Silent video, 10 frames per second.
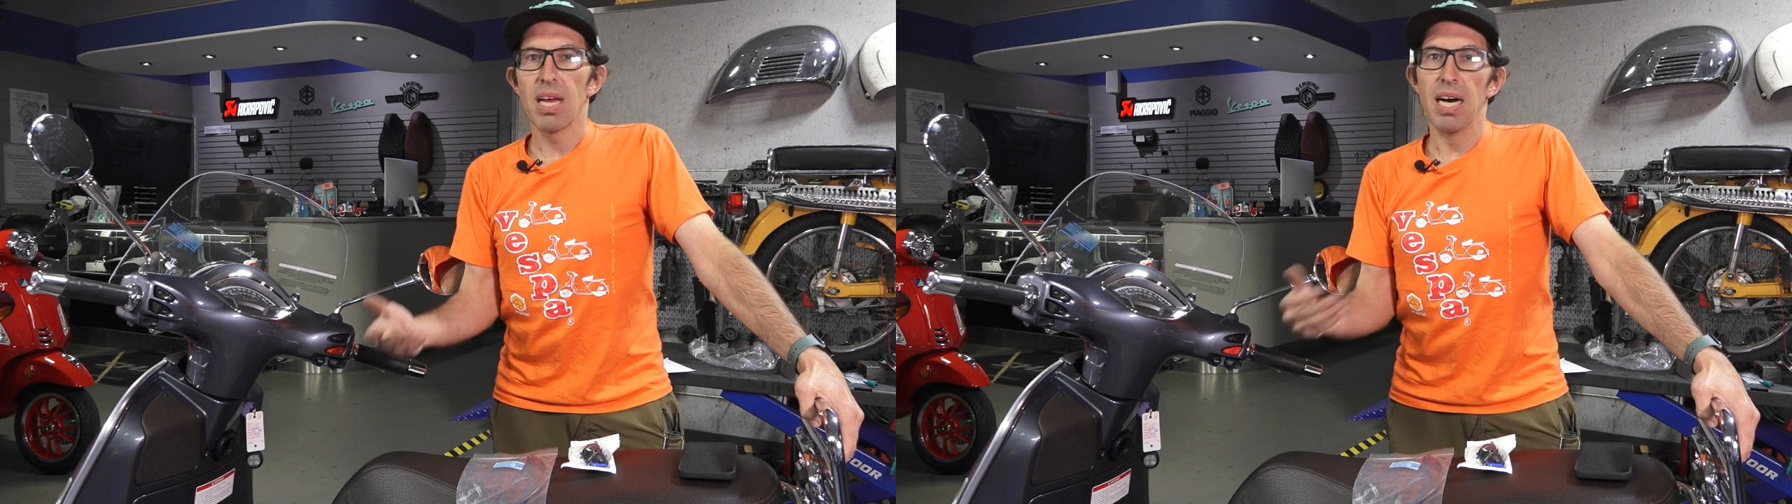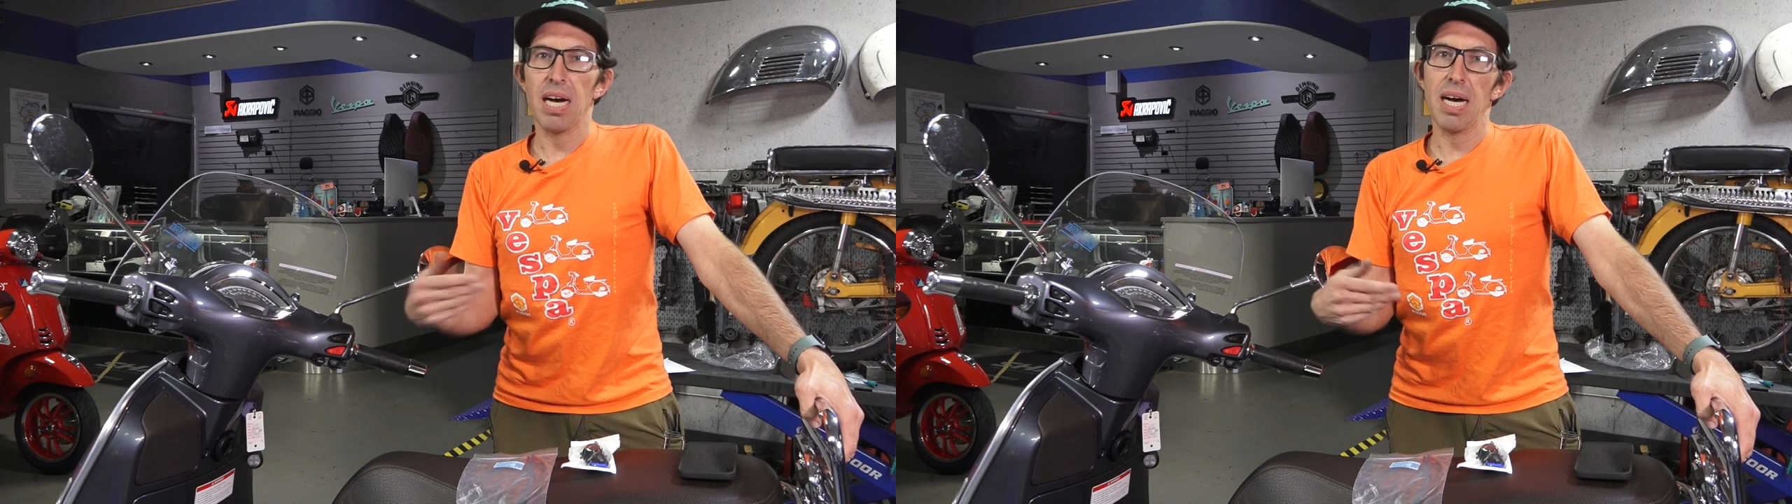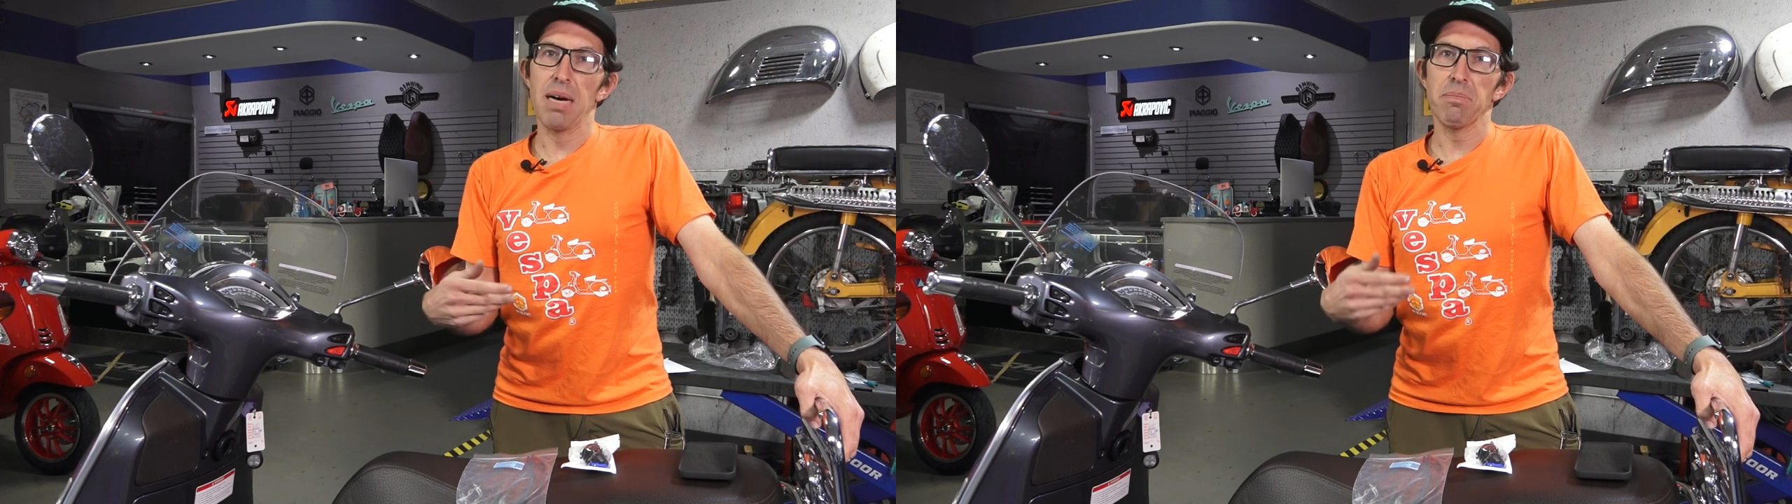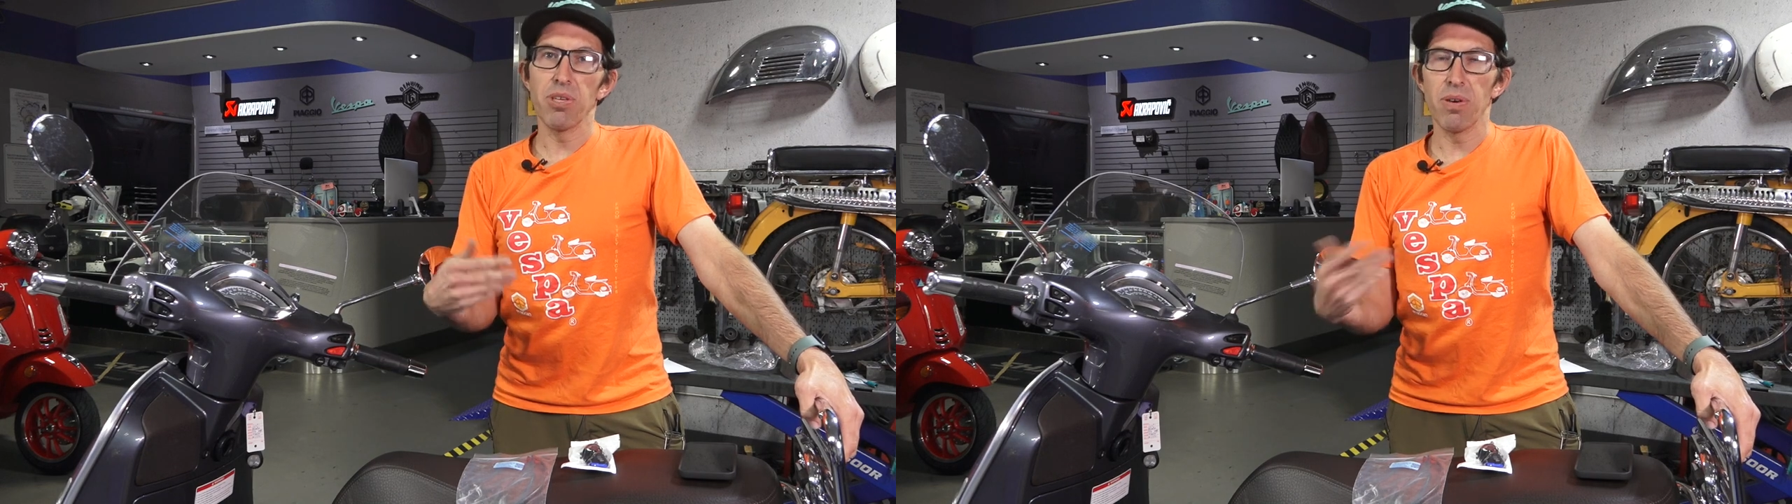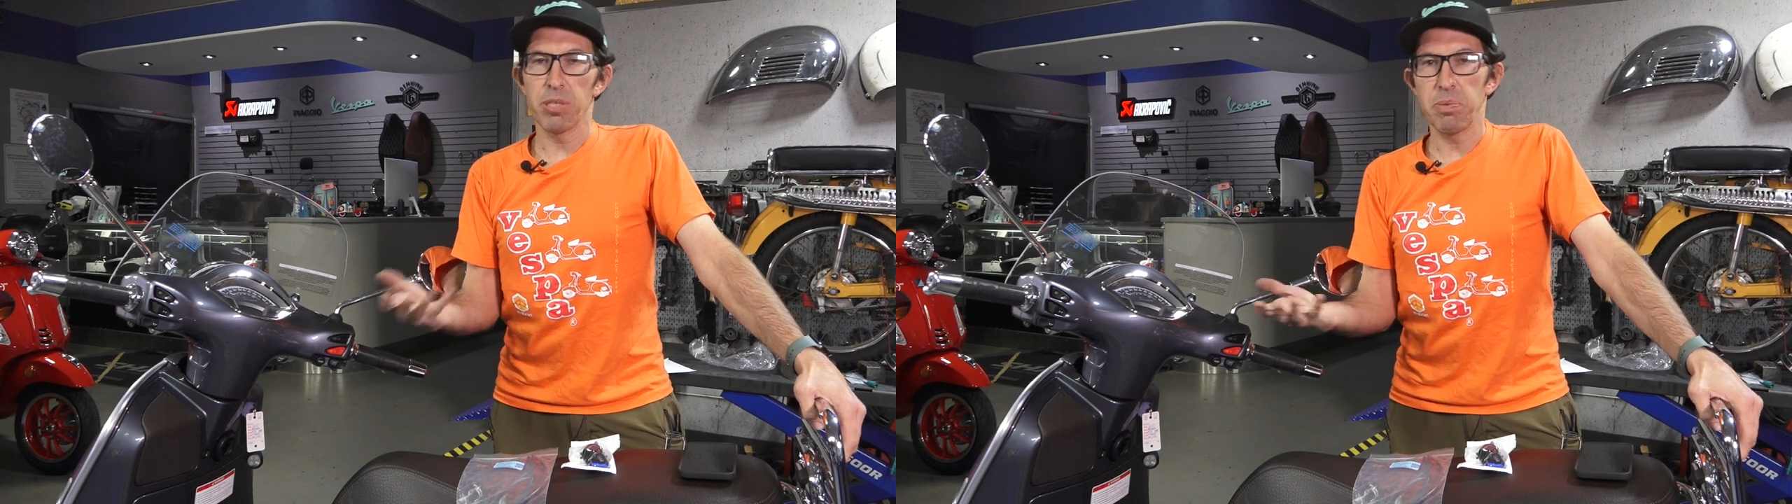
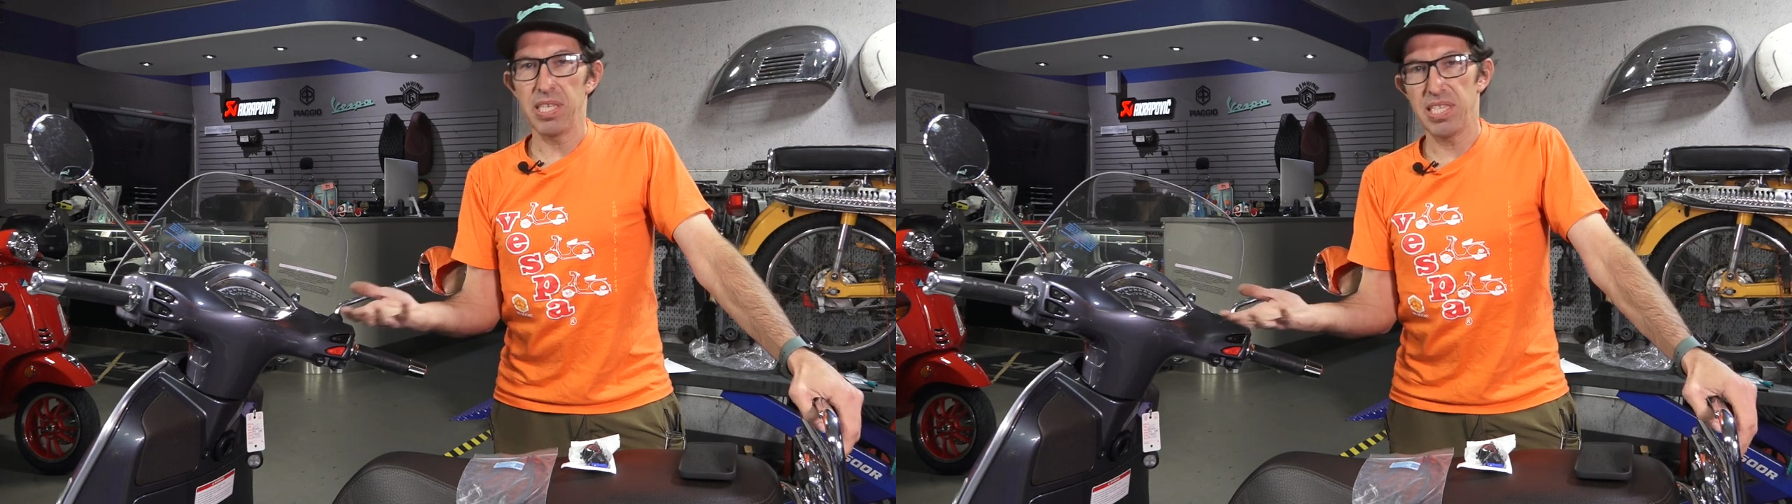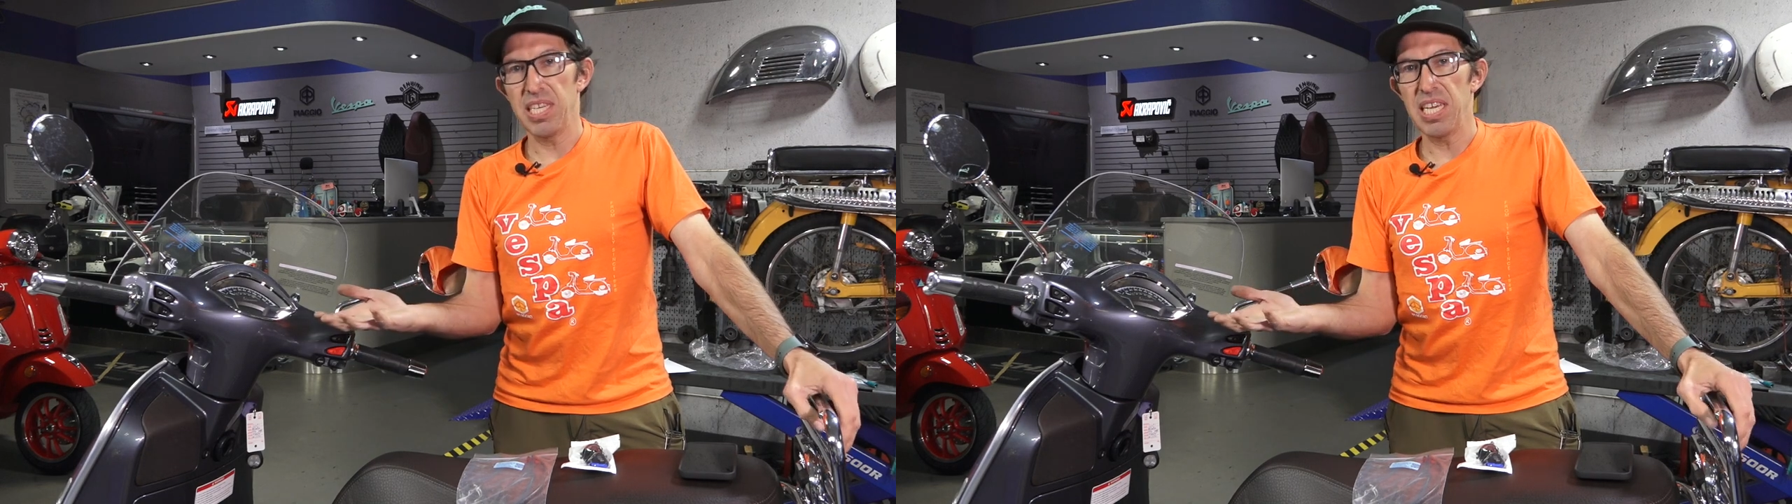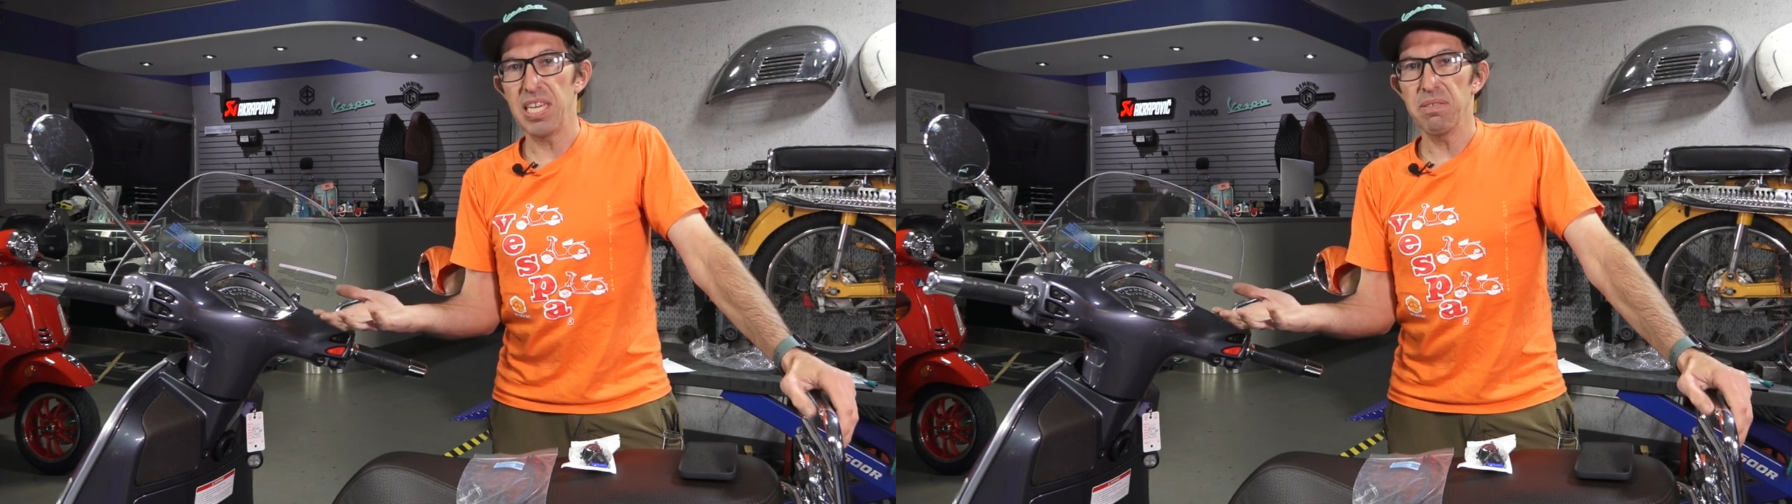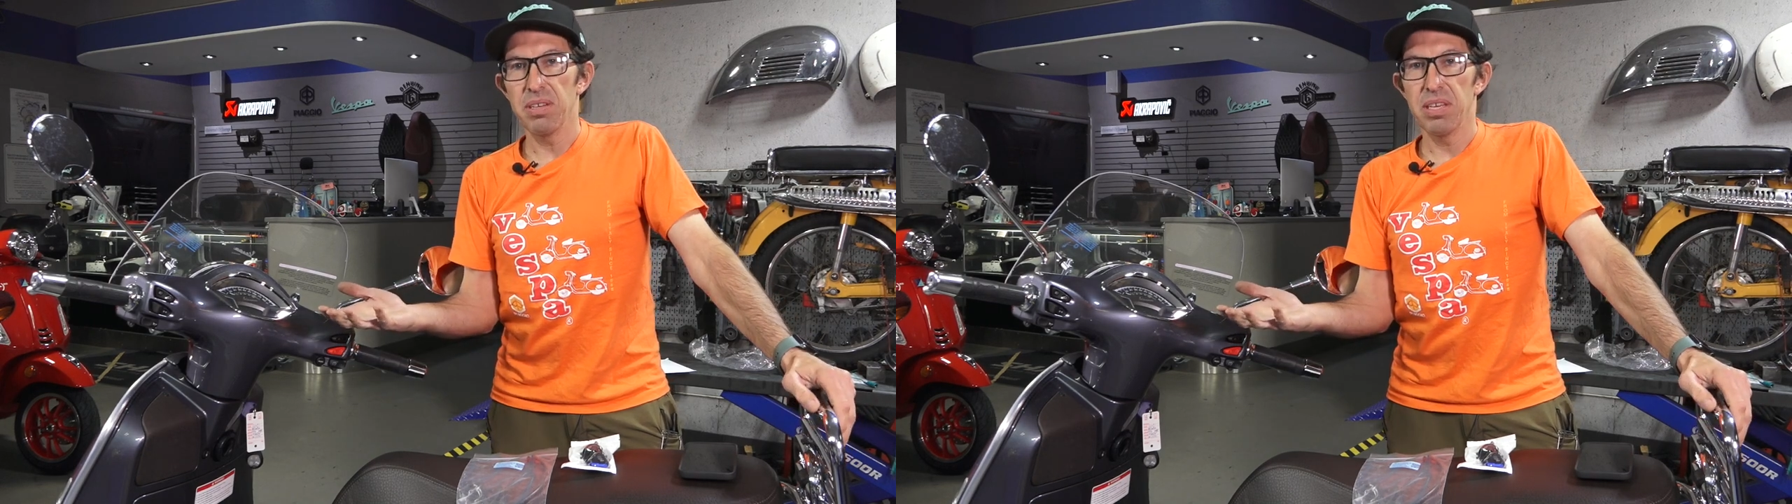USB-C,